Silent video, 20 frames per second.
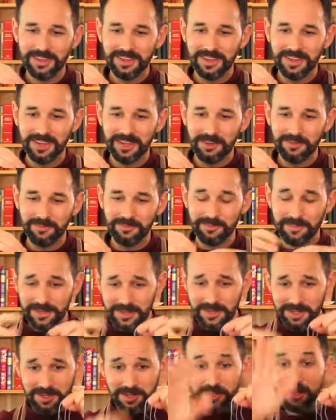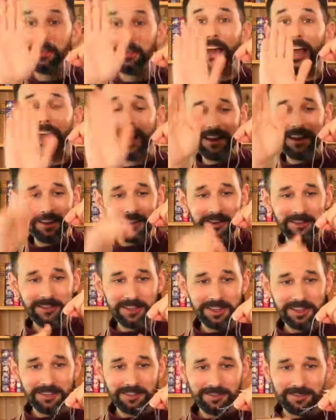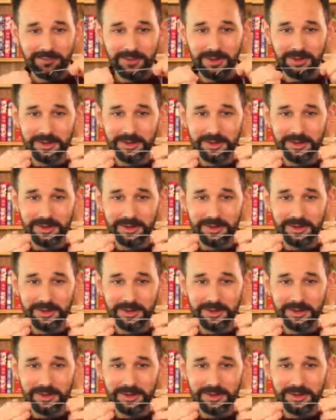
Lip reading: angle on the phone.